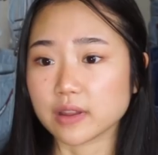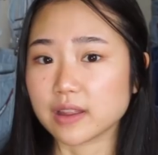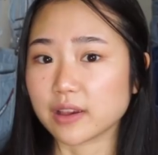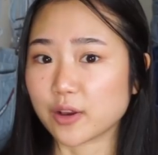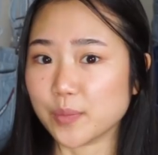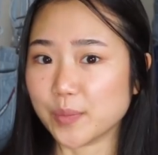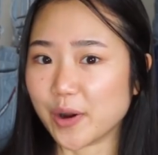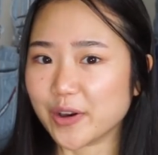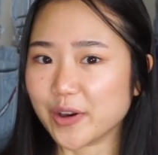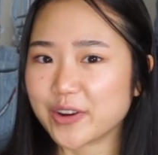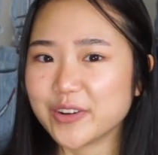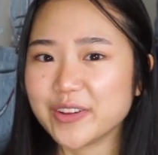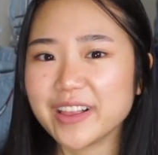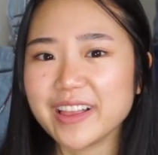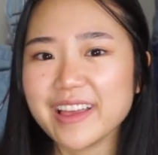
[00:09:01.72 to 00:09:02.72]
like a
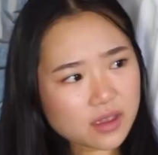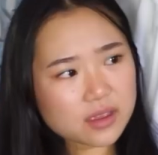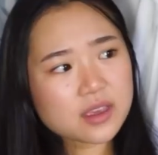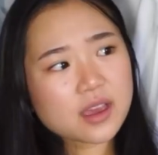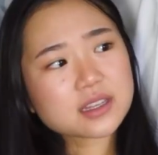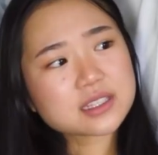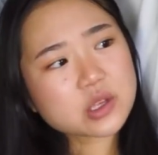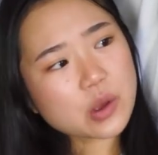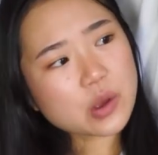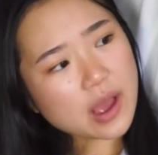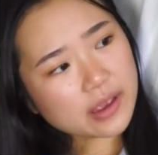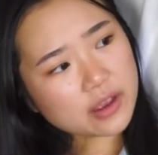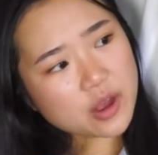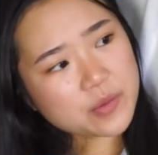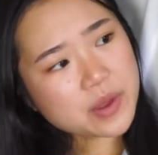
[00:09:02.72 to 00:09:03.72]
model. Yeah, so
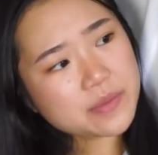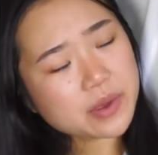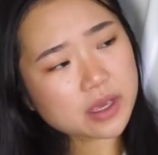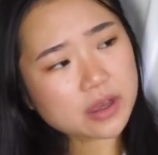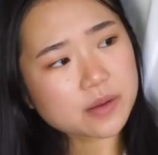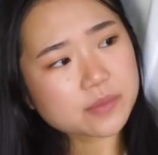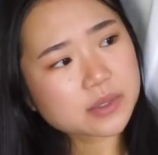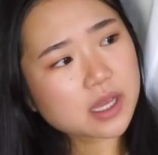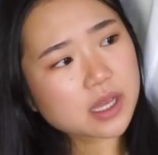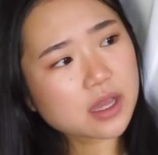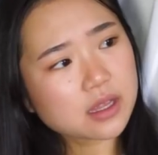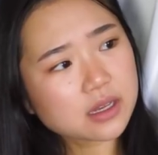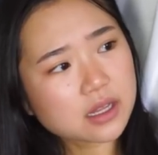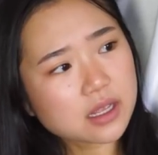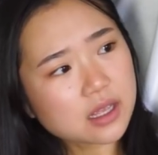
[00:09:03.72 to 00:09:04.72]
I got my makeup
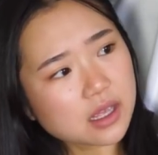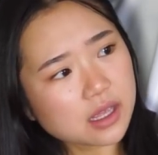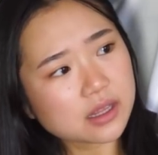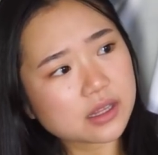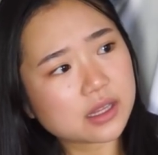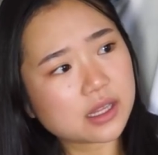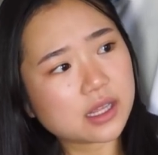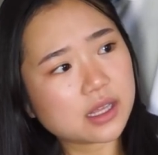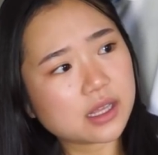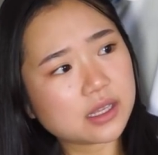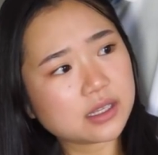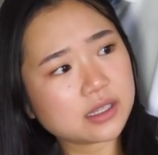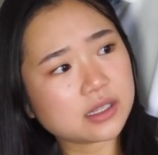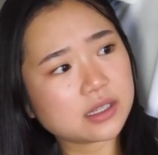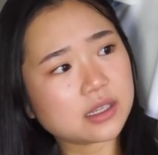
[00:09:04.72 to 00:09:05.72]
done, and
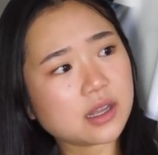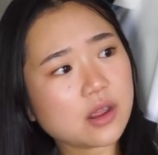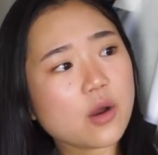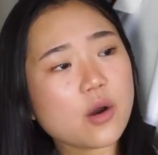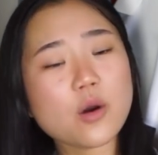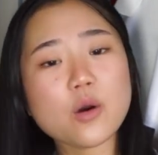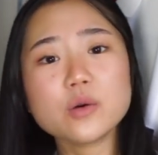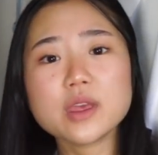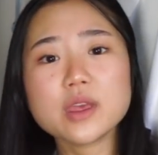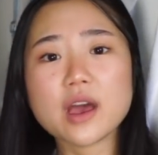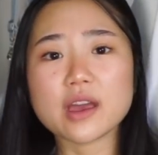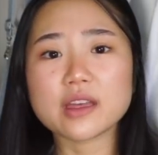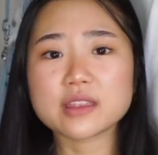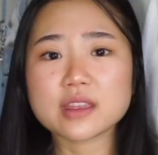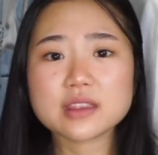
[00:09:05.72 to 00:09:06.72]
then, oh
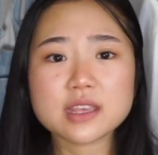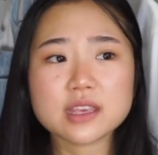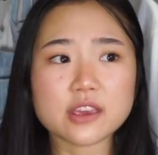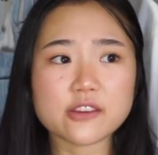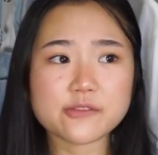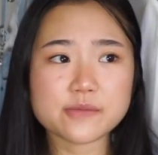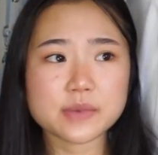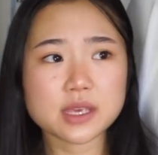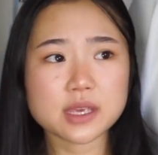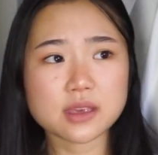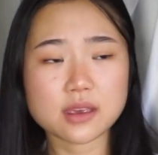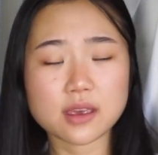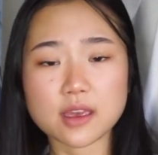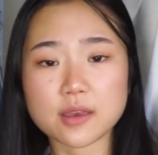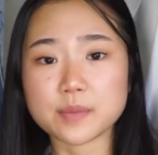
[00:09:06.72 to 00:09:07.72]
yeah, and then they gave
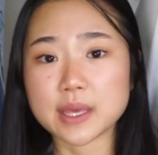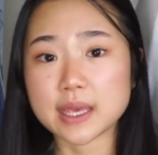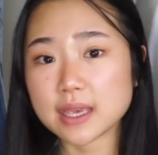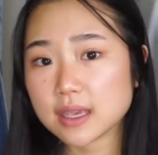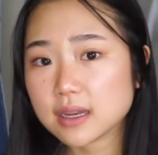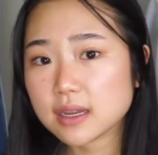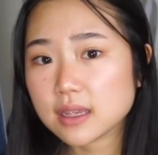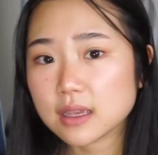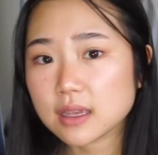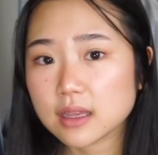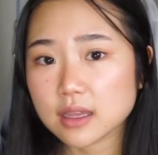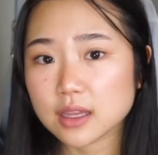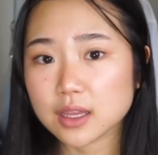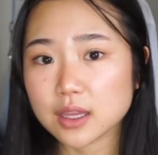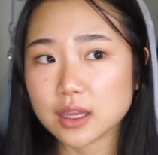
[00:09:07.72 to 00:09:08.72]
me a bikini
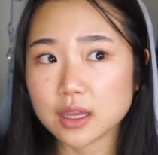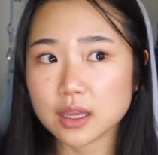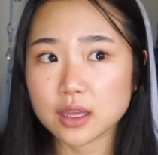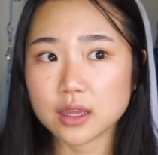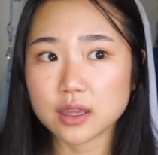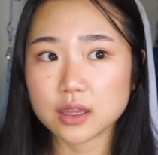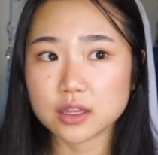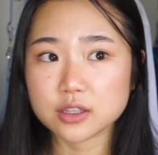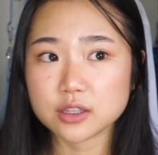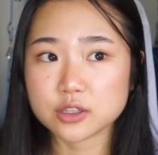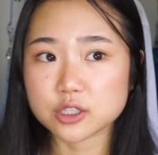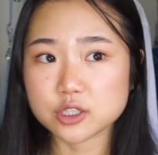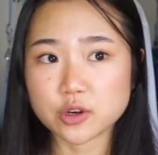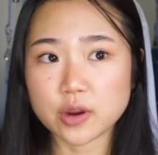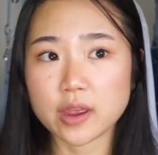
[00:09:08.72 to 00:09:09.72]

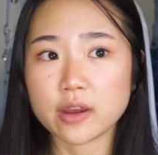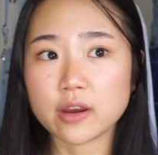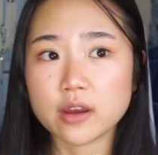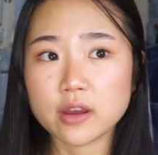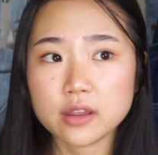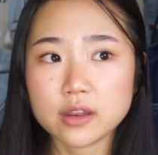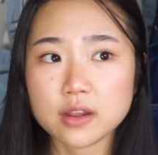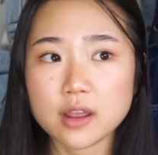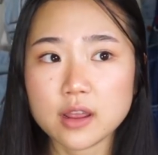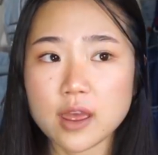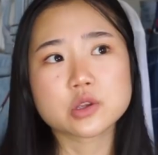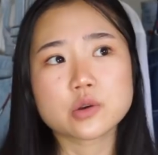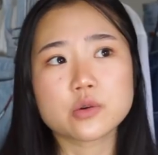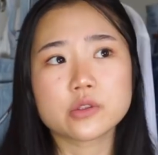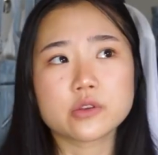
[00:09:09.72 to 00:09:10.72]
to try on.
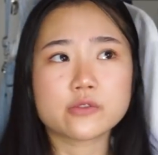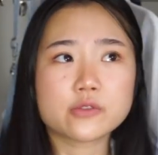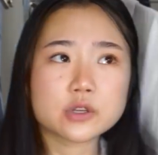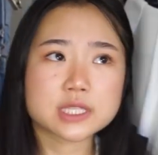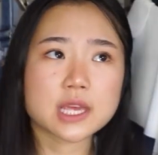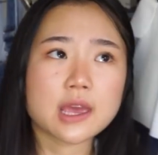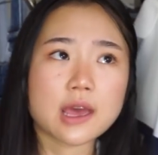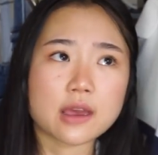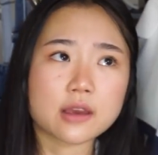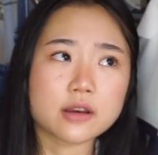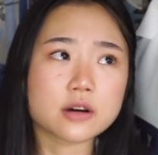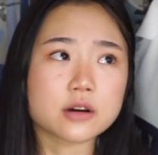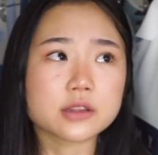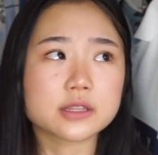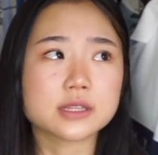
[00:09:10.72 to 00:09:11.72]
So the first day I
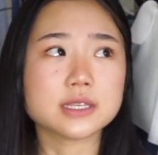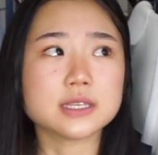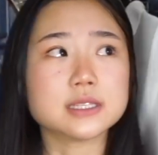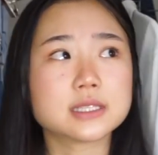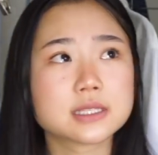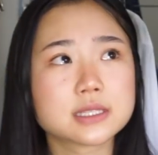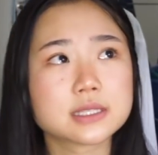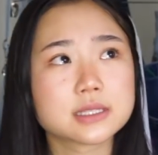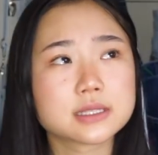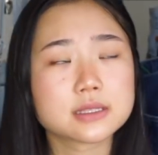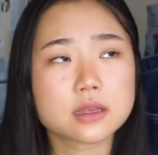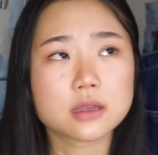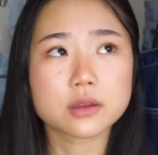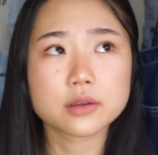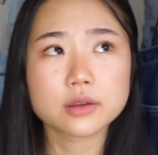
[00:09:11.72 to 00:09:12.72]
got this,
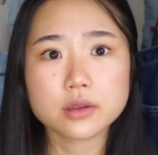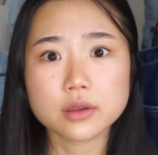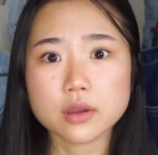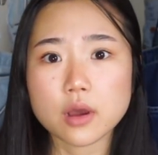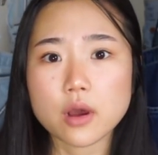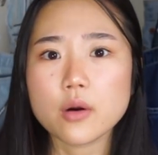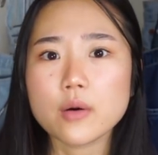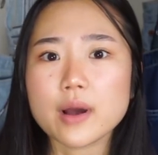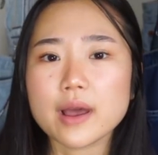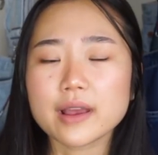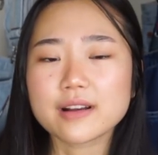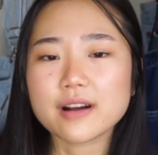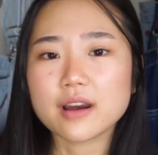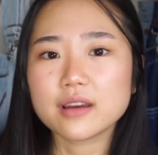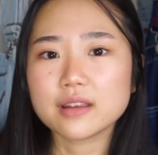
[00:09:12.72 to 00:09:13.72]
oh, I
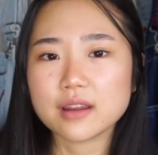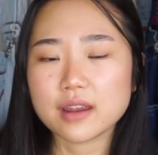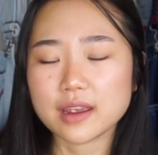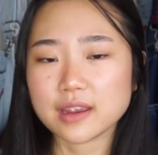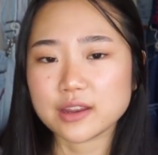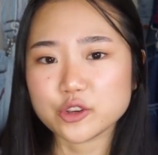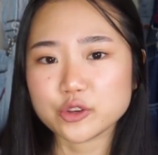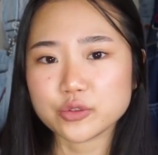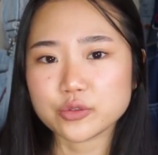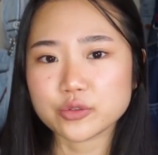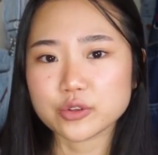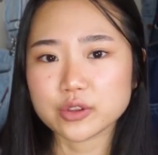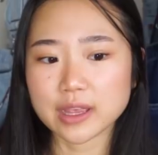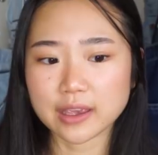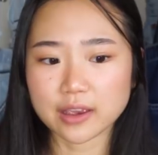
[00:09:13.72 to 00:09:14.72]
got a new,
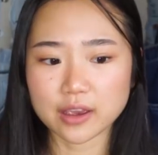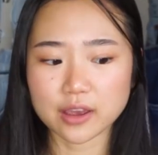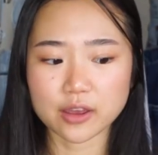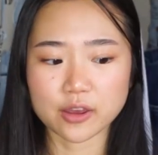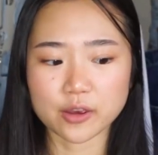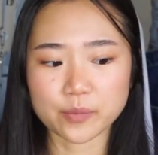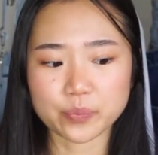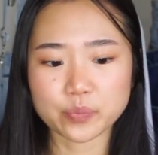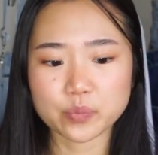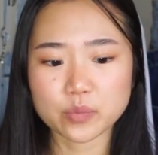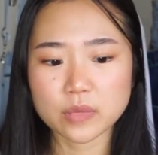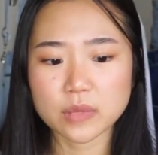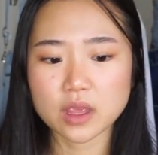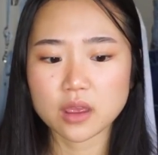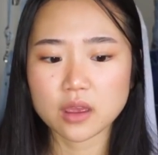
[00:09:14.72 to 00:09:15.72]
like,
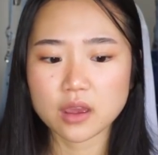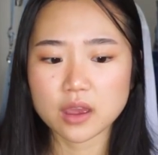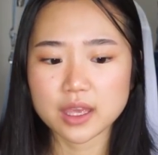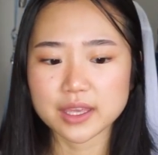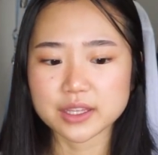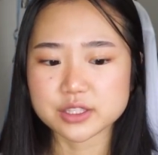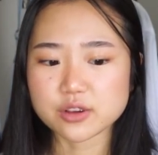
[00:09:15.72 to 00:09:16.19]
it's